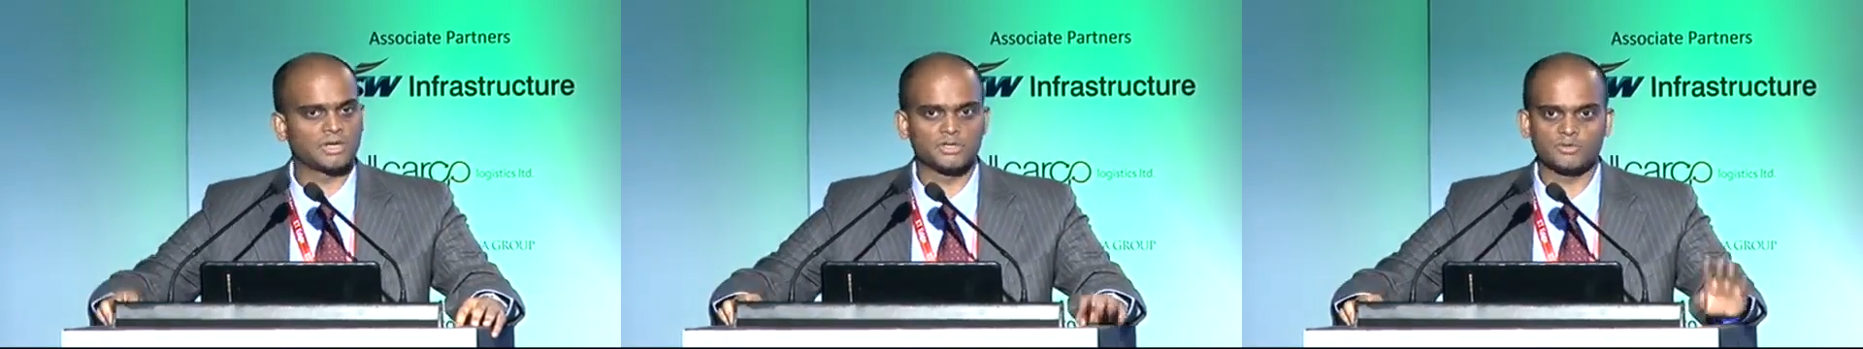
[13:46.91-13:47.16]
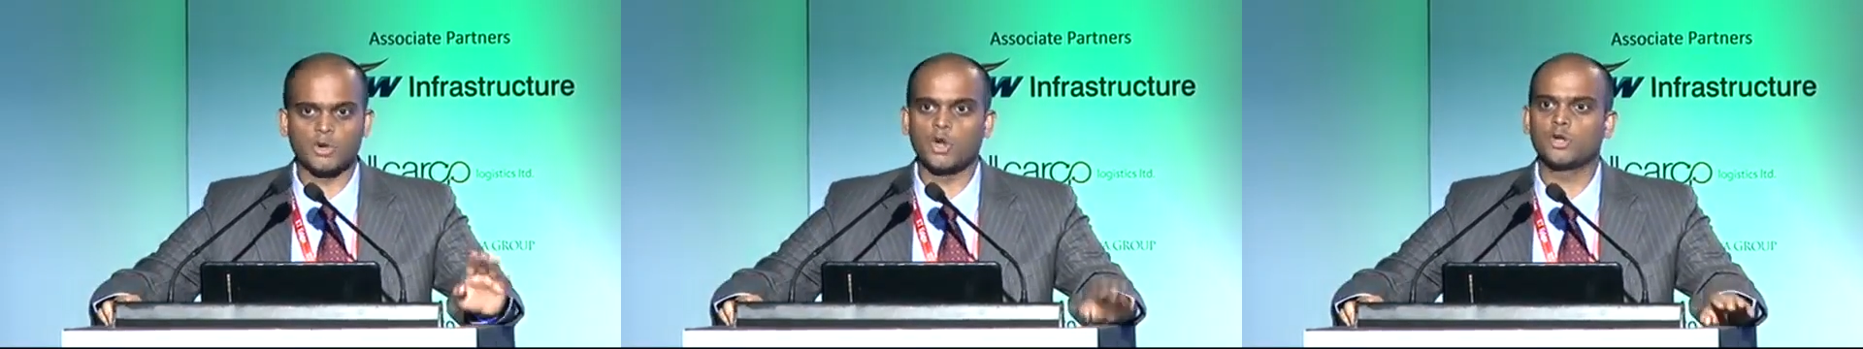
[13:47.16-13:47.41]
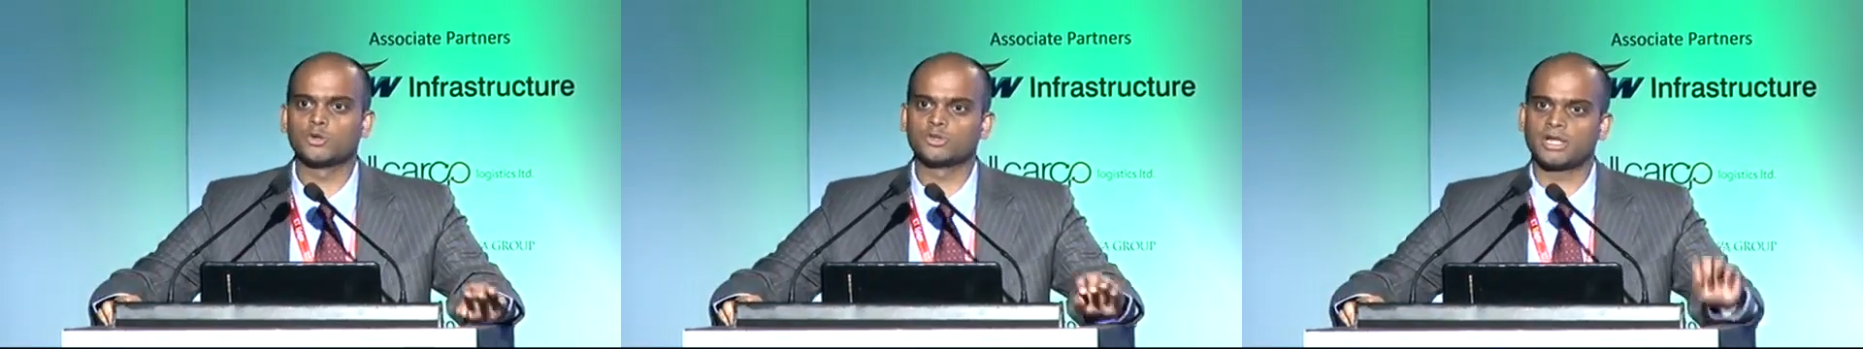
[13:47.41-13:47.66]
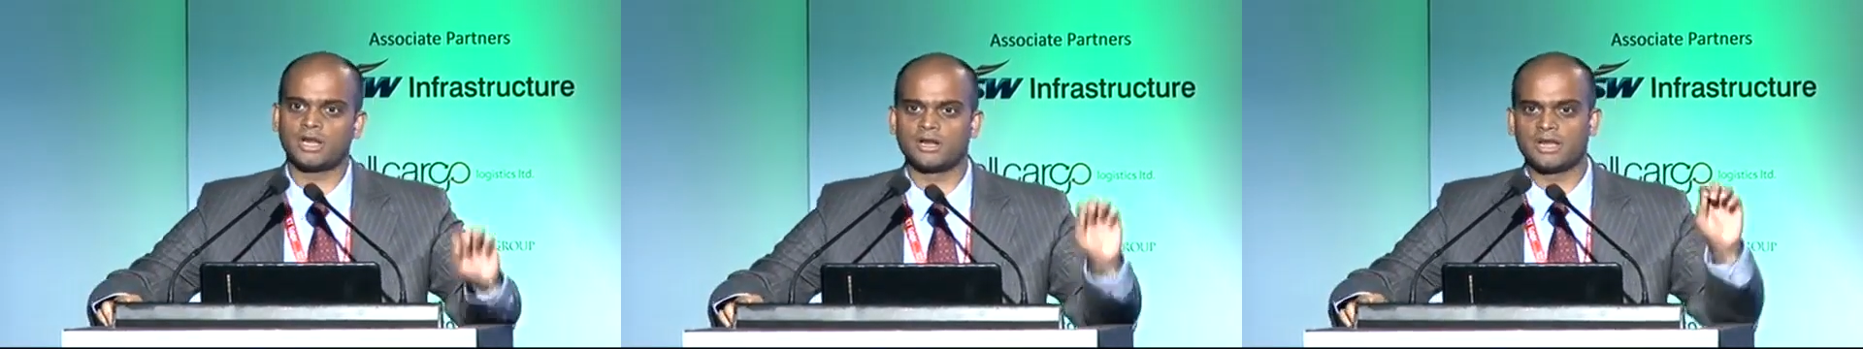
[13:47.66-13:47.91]
because we all
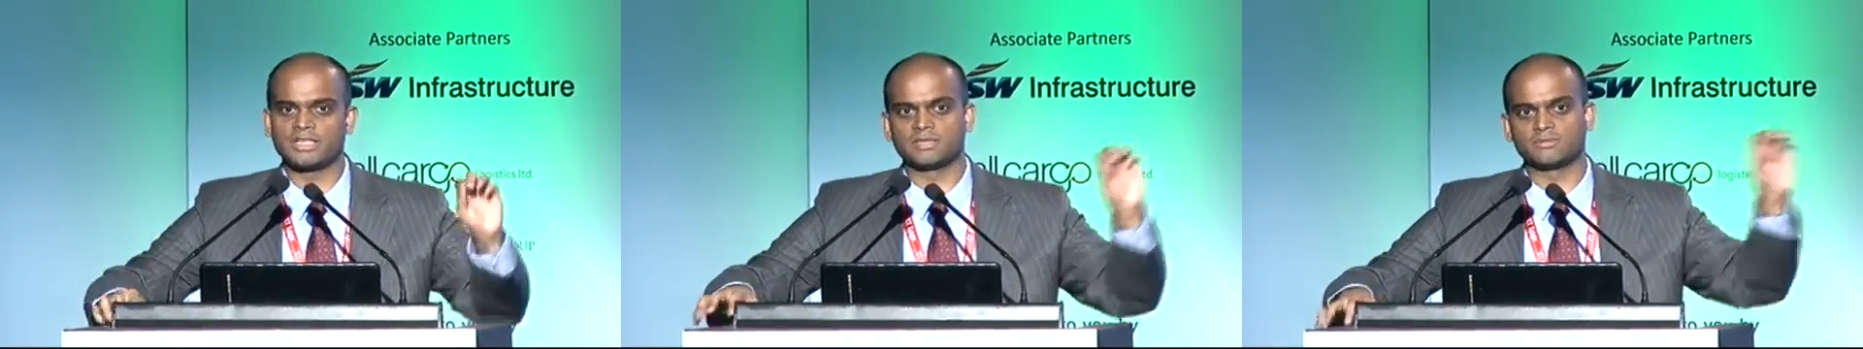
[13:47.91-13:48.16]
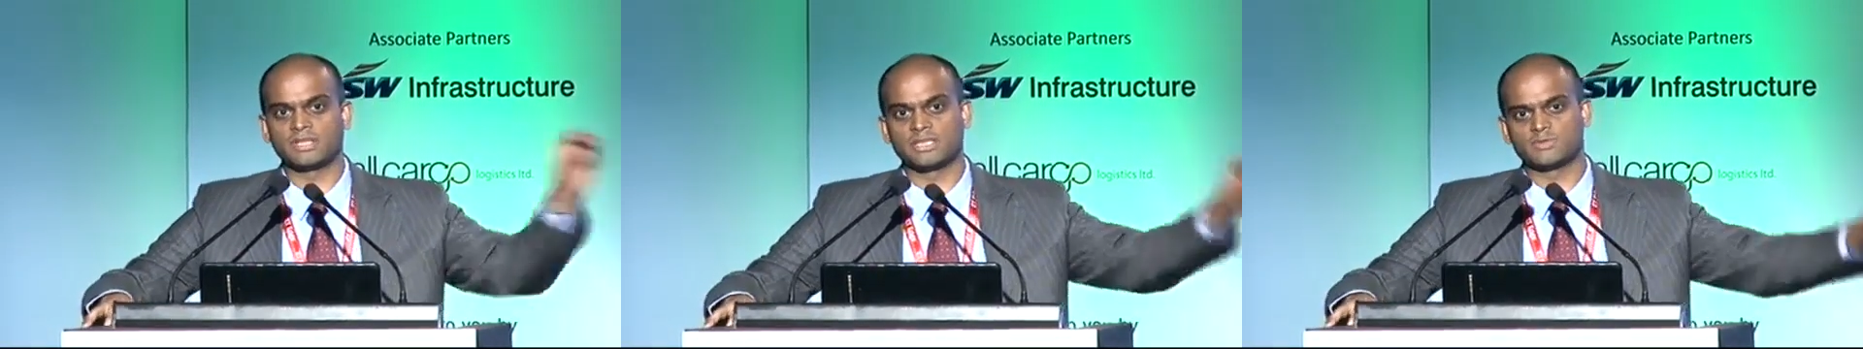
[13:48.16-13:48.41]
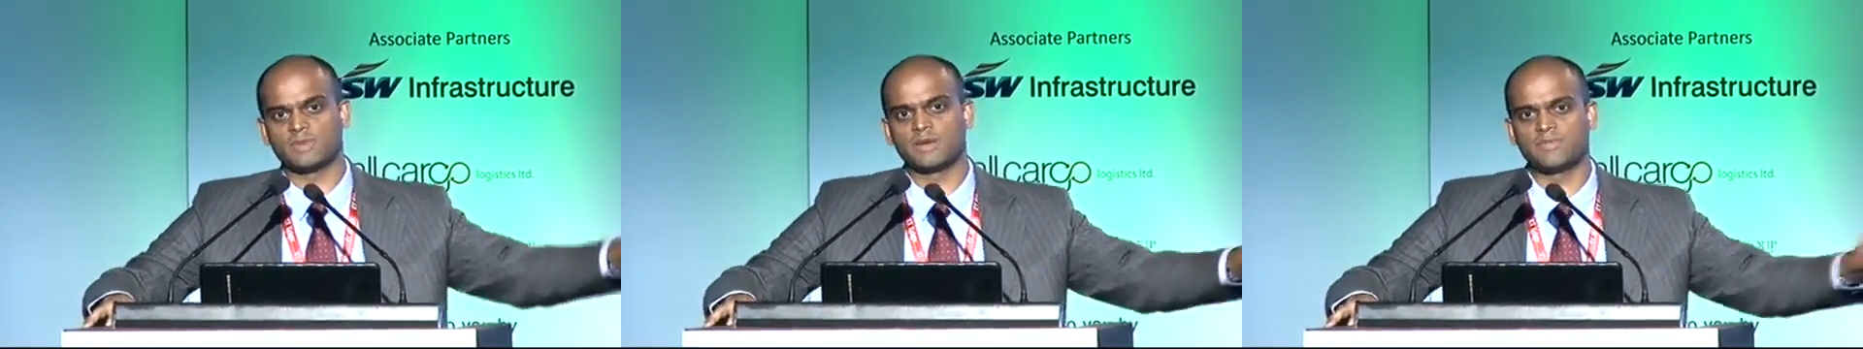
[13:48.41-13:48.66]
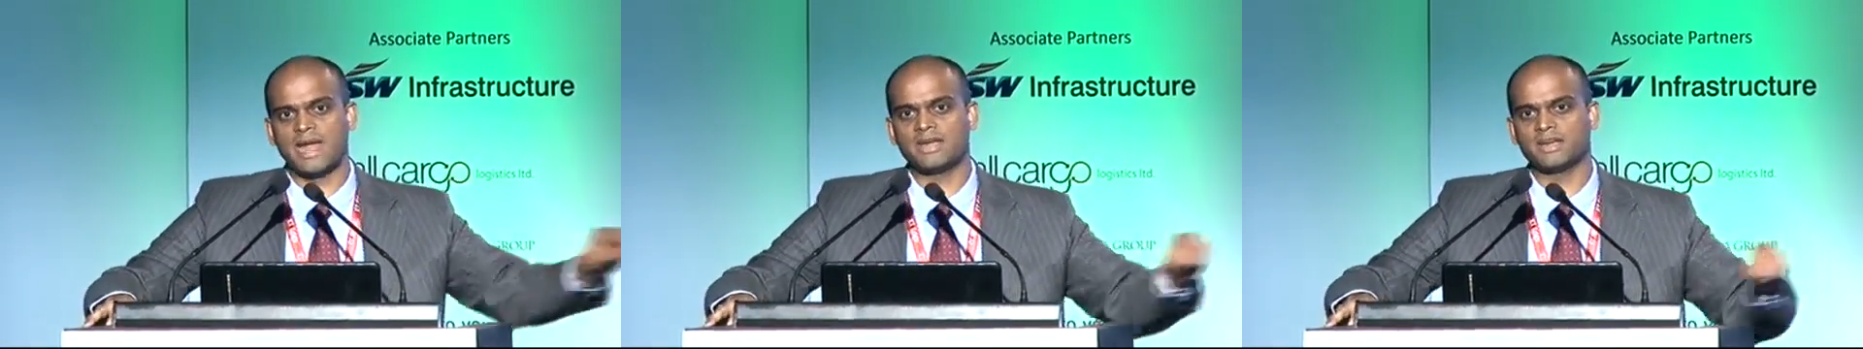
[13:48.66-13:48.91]
know that unless something is
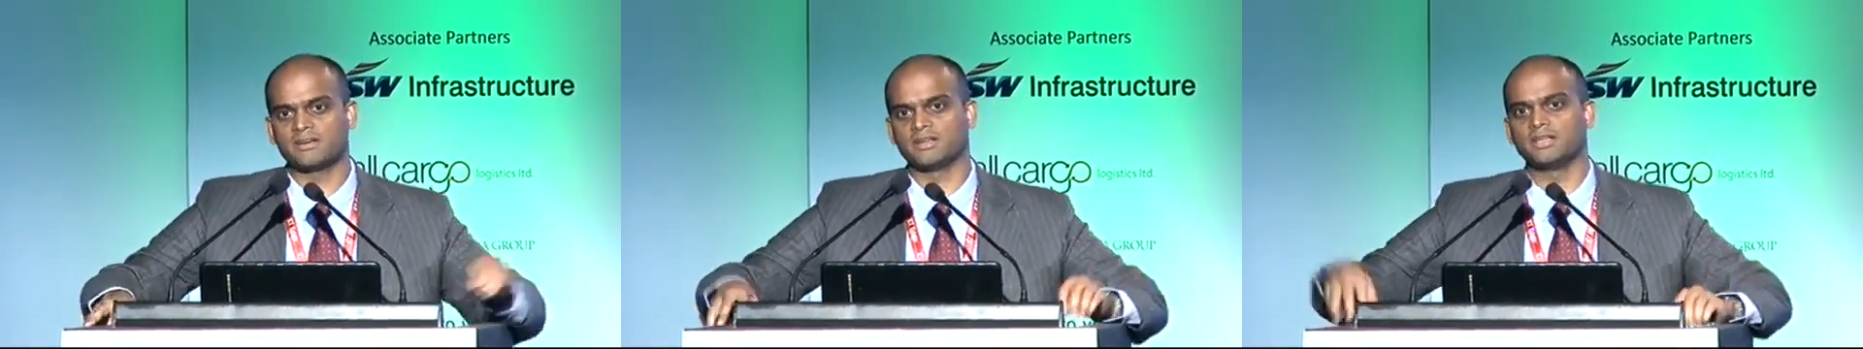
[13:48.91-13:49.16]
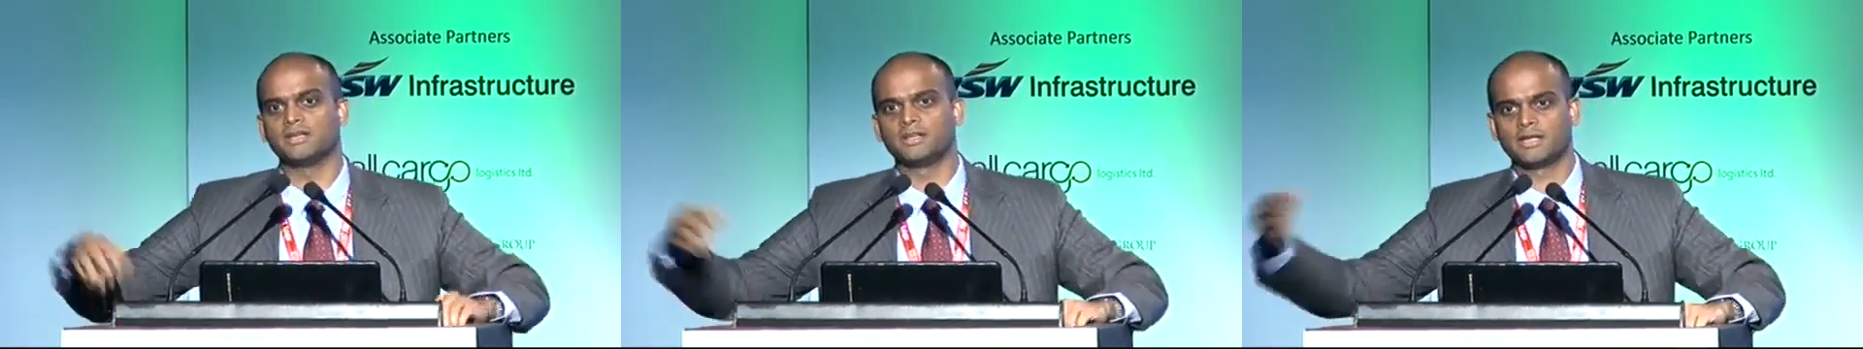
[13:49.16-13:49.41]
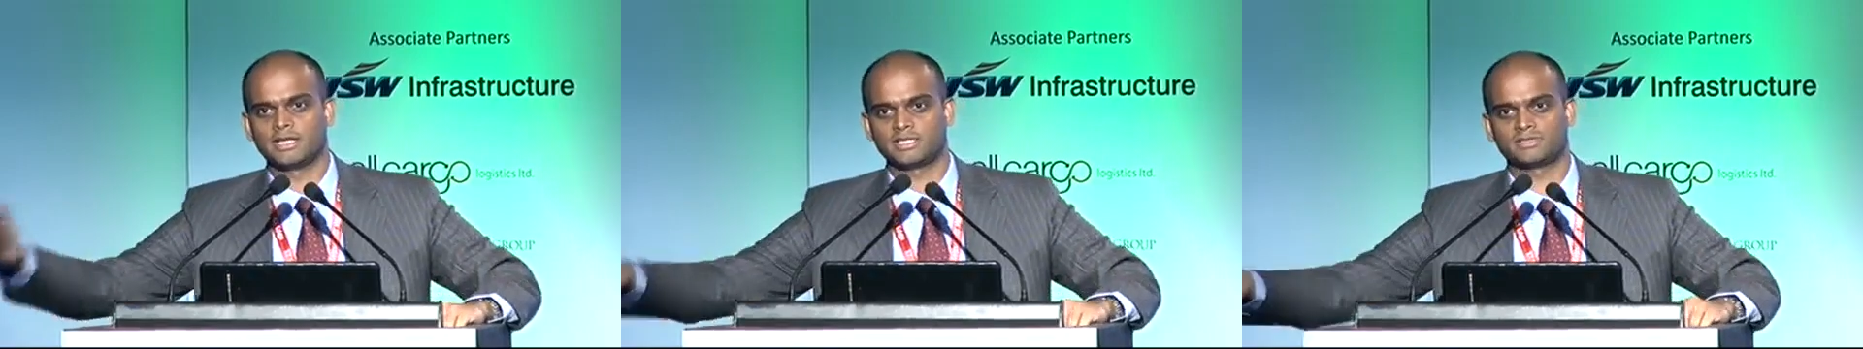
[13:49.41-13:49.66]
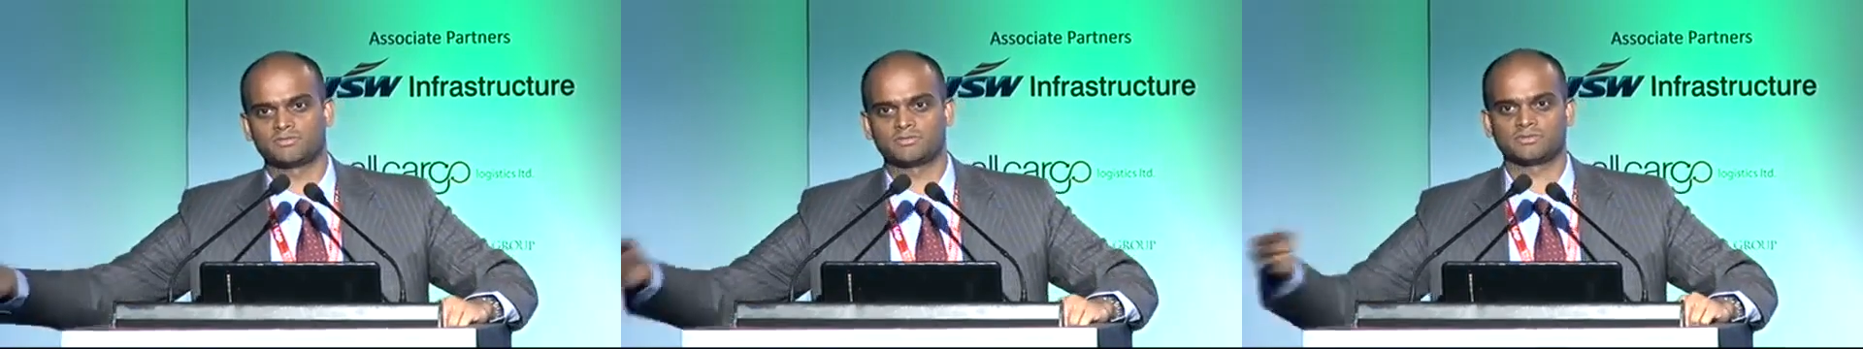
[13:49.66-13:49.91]
made mandatory,
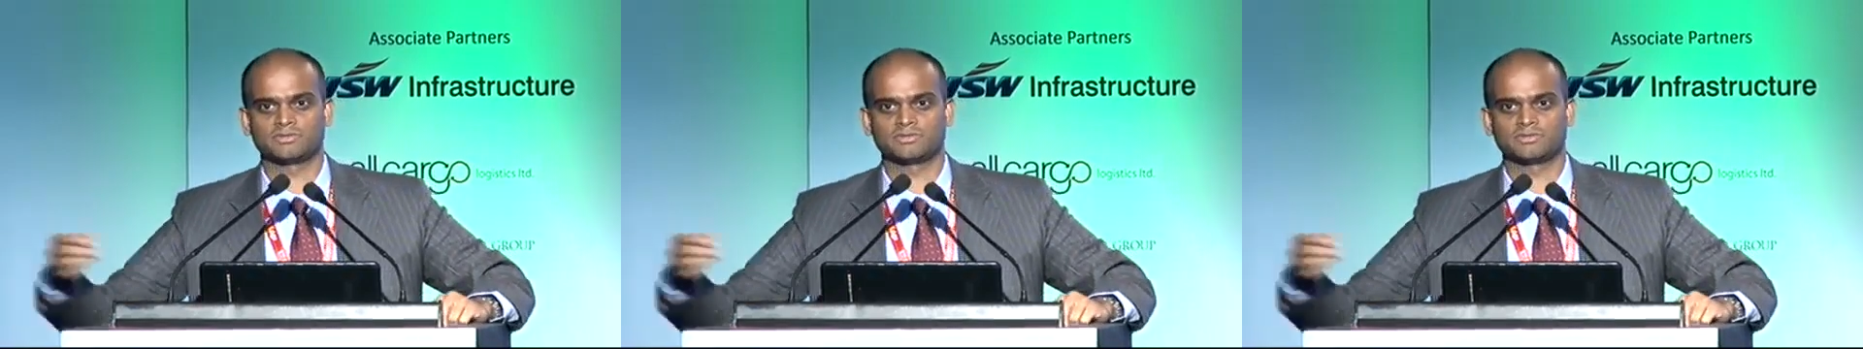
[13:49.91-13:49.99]
it's,